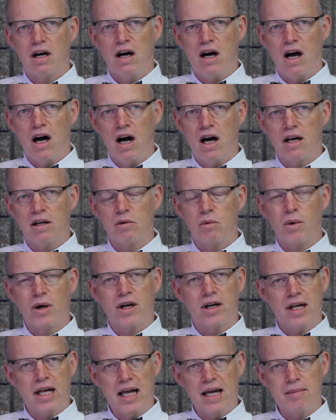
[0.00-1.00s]
on
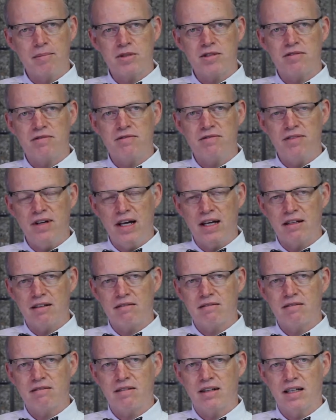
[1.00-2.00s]
where games fit
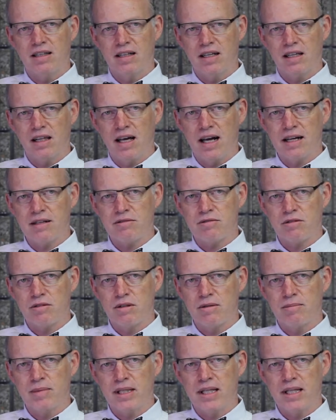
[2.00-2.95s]
in the classroom.